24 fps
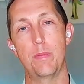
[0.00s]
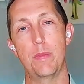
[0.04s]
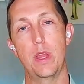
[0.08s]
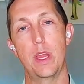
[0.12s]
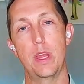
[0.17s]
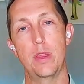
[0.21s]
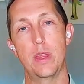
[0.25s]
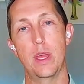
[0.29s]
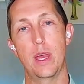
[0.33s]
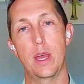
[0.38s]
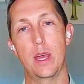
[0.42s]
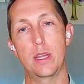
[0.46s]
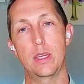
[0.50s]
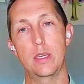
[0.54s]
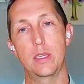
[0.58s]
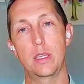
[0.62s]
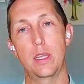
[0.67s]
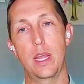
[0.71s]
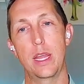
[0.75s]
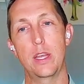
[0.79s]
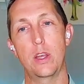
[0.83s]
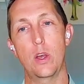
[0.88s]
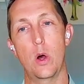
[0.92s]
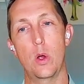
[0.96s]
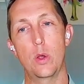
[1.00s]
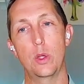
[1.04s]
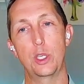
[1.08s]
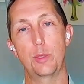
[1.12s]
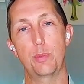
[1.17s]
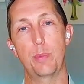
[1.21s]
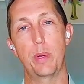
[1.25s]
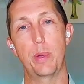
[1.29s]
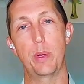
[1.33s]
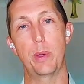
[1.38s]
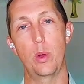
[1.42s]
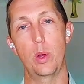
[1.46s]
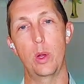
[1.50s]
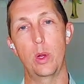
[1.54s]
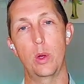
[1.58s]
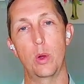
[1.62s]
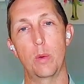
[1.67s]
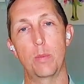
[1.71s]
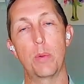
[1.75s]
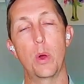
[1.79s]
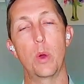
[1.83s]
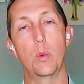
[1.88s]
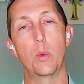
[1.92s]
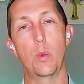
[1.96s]
in that late college period
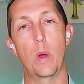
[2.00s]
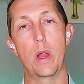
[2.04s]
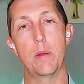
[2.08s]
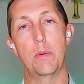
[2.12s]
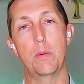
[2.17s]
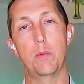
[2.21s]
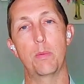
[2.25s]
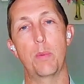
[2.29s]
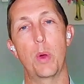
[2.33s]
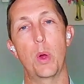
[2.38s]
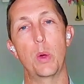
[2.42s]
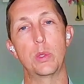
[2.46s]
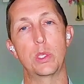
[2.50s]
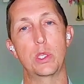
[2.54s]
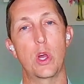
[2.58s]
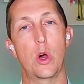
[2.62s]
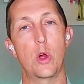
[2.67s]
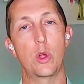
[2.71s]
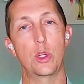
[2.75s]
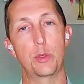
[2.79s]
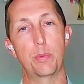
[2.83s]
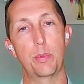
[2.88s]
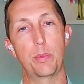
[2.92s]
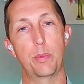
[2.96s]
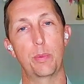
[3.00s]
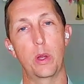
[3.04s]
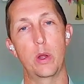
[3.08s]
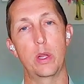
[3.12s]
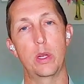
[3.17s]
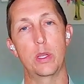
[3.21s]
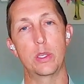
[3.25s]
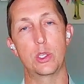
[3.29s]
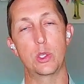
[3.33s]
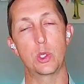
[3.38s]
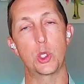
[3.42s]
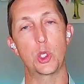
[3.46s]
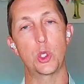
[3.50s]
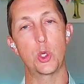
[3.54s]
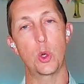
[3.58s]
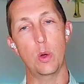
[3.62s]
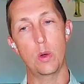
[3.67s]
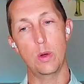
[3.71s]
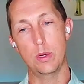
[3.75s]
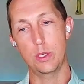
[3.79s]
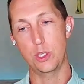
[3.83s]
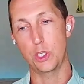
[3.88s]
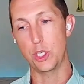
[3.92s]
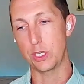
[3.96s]
or post college period? Is there
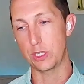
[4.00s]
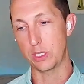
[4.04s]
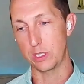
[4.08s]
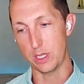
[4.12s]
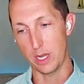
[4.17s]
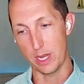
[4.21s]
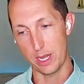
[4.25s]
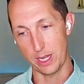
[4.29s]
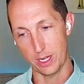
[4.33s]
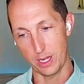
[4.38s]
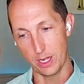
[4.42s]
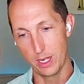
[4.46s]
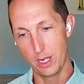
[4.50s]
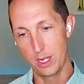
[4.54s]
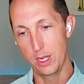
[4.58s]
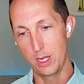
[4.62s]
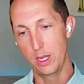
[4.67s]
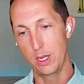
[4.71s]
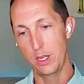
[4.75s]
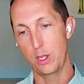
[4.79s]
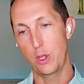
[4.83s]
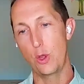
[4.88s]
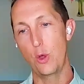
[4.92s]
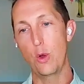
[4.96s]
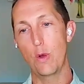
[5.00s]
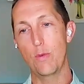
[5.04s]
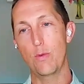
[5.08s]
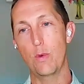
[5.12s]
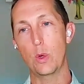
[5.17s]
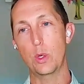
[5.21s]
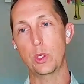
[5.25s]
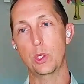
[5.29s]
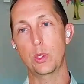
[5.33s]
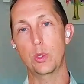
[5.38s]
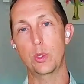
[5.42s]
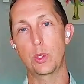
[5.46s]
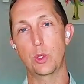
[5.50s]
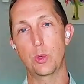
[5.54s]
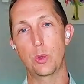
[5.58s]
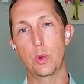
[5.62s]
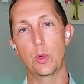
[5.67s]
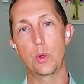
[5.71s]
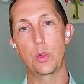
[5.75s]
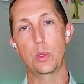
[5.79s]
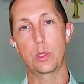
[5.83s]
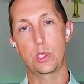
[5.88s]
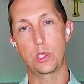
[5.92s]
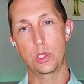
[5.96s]
certain just like universal
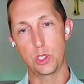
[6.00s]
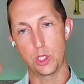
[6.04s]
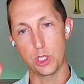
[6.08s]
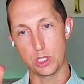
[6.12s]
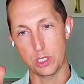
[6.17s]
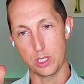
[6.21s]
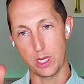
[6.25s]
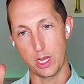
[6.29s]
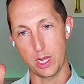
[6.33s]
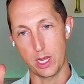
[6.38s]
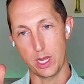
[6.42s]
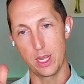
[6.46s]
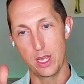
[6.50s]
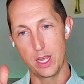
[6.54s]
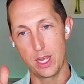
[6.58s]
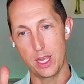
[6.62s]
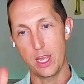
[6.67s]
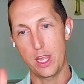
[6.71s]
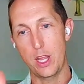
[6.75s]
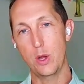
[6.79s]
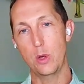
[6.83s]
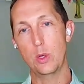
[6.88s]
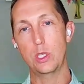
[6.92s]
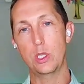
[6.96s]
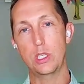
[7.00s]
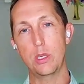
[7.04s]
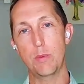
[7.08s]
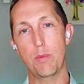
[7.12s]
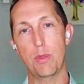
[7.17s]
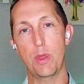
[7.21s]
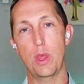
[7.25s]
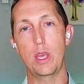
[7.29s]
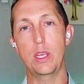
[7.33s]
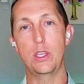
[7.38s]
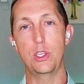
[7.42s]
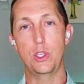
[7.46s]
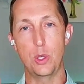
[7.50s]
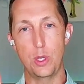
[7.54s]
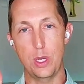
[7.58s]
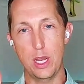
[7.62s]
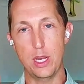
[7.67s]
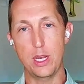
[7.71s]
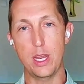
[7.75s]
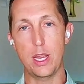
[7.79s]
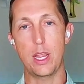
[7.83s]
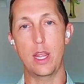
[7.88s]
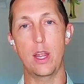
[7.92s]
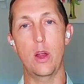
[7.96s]
truths? It's just like, here's some things you
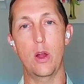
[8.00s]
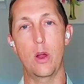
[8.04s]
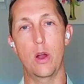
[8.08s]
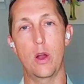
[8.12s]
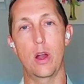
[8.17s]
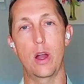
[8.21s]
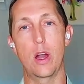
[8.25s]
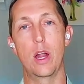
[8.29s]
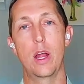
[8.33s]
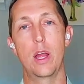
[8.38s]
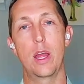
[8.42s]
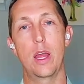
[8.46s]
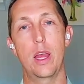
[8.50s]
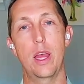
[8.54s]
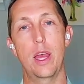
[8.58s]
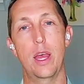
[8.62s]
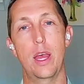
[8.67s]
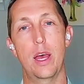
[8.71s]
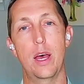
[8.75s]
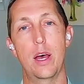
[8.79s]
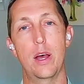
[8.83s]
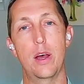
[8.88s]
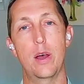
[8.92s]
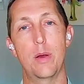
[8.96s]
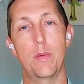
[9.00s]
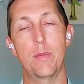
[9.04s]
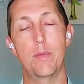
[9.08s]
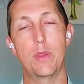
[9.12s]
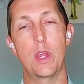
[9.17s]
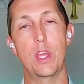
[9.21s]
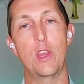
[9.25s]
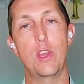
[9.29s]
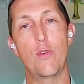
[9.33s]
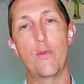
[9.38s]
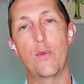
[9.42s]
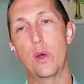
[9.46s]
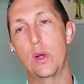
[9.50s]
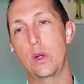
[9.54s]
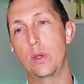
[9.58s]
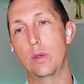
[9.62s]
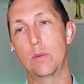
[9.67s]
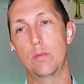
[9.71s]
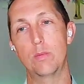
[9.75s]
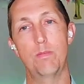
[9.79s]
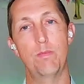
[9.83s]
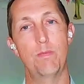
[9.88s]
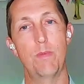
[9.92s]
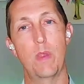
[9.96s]
need to hear that you
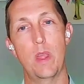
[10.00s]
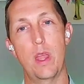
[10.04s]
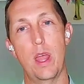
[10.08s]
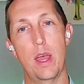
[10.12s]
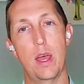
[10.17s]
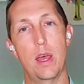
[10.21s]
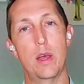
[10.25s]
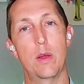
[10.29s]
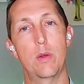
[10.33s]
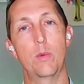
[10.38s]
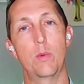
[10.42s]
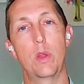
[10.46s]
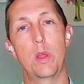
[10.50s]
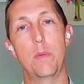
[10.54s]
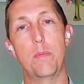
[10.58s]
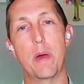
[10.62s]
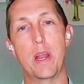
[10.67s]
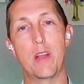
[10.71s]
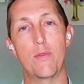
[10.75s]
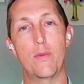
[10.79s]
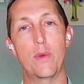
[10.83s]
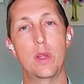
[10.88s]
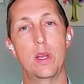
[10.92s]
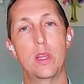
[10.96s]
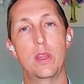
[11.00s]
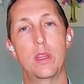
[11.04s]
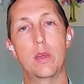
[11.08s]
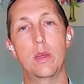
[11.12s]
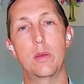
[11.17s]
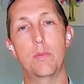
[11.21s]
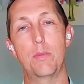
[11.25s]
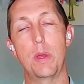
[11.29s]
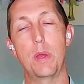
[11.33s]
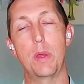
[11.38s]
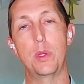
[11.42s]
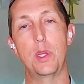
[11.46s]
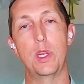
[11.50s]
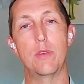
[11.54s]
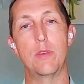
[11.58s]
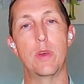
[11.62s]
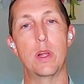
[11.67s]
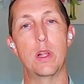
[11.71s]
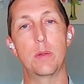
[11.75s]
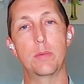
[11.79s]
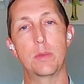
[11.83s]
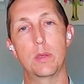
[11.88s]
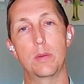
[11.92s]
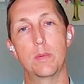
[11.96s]
felt really benefited the people you
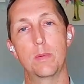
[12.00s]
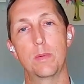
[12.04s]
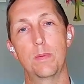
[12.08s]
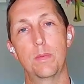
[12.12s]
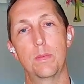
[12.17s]
developed?